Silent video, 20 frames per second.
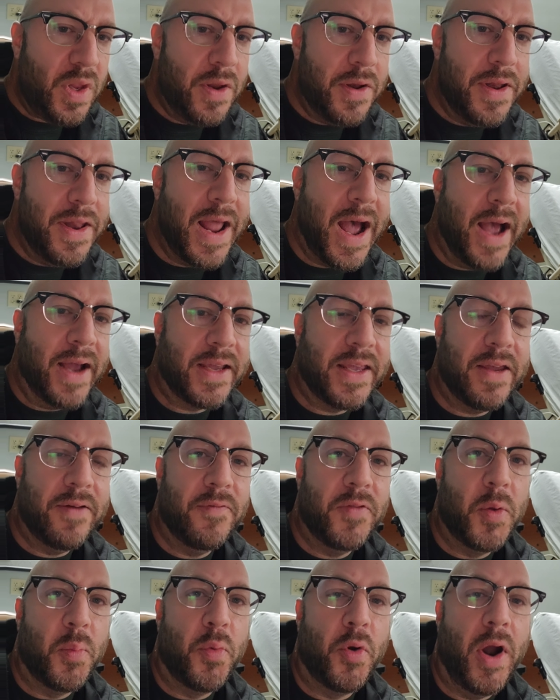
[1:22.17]
not
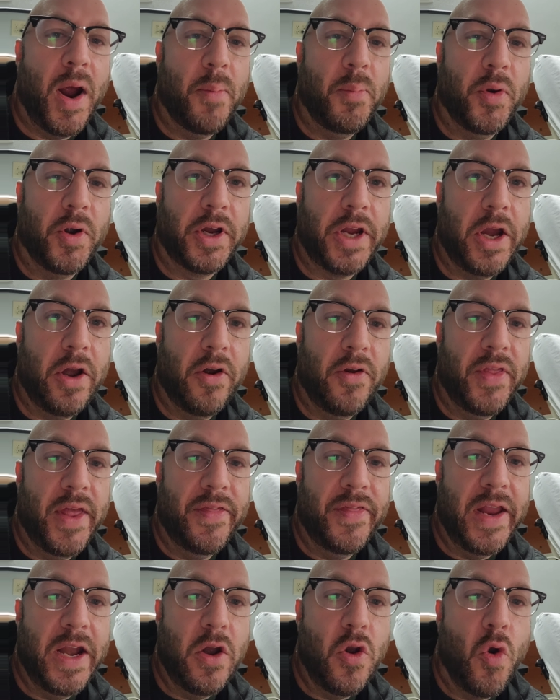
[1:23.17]
give the proper care
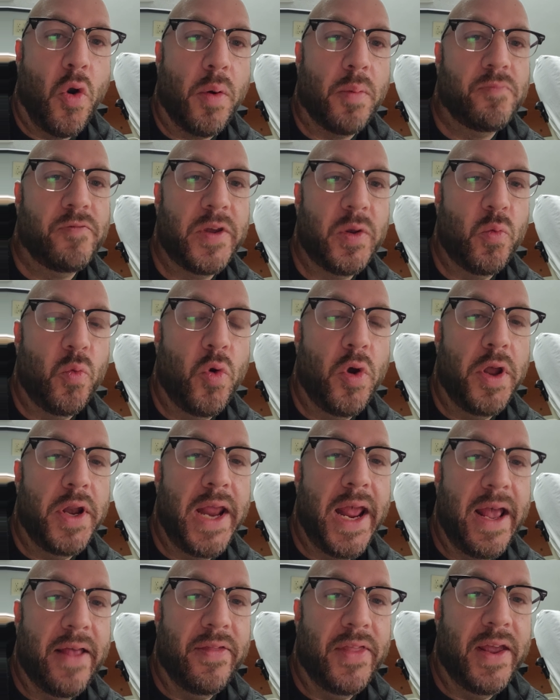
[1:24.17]
that they normally would
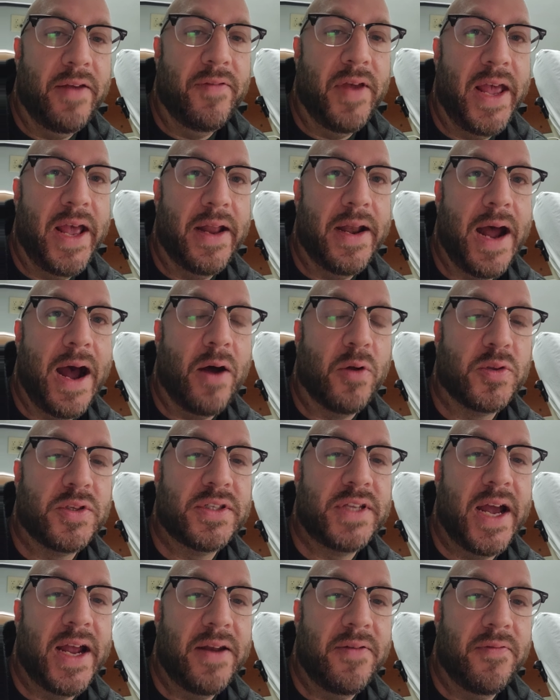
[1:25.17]
had they've had
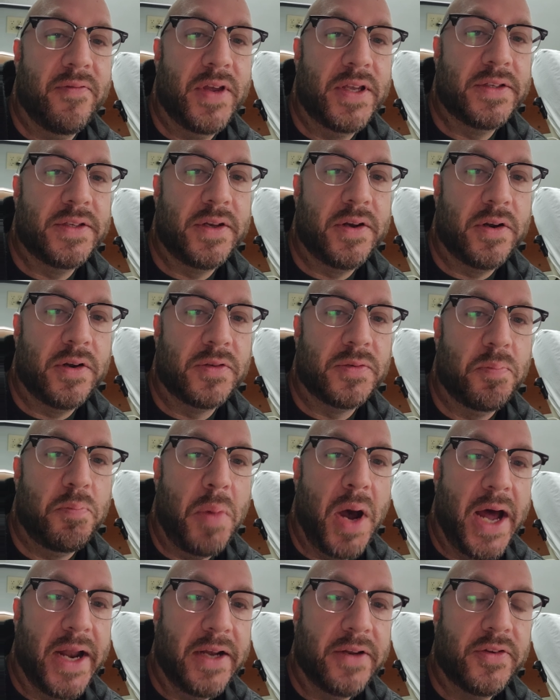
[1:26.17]
outside visitors
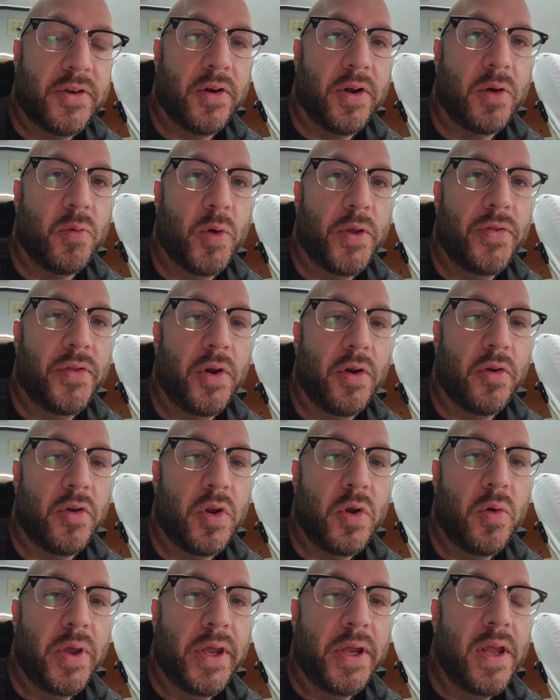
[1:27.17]
monitoring what they're
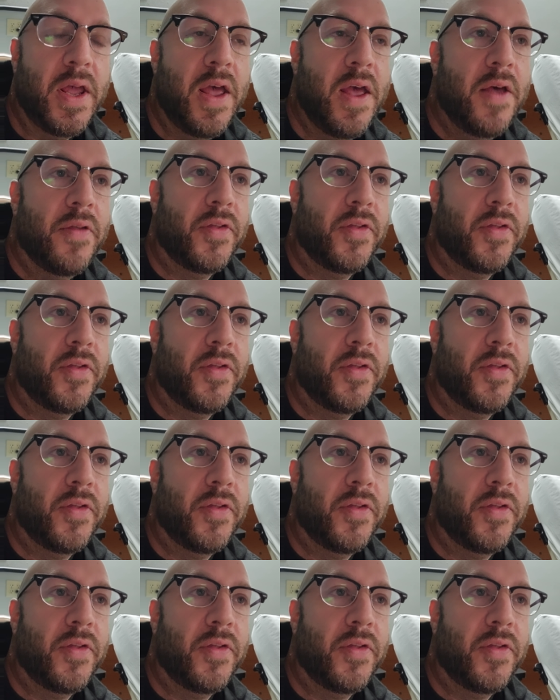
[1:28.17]
doing.